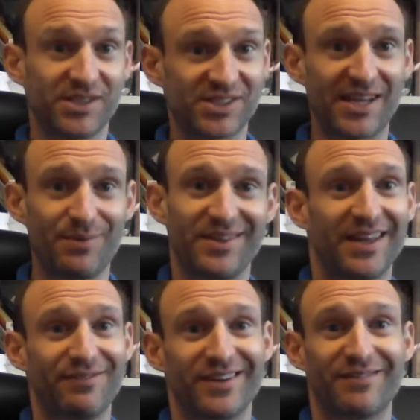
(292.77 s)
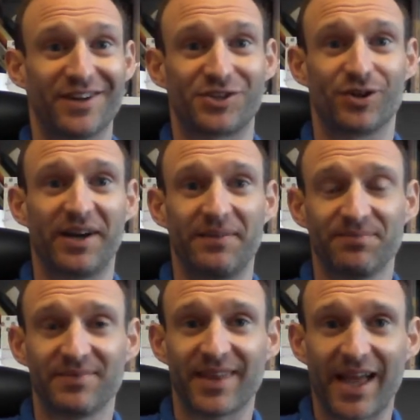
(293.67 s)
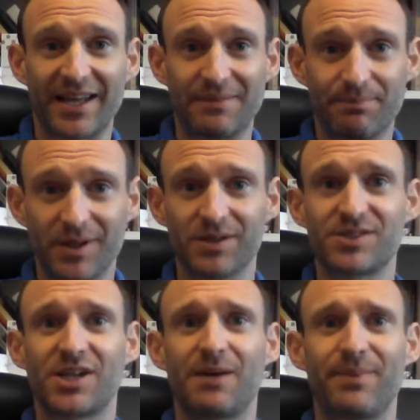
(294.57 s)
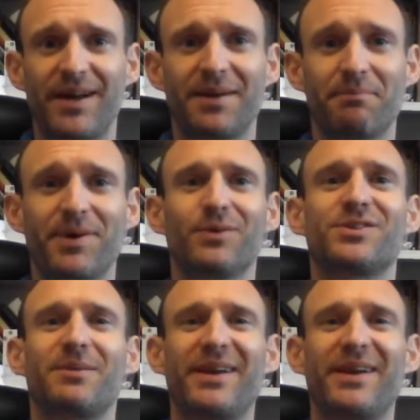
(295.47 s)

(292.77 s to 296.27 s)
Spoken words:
Stay with it if you give it a try, and it builds up and then builds up,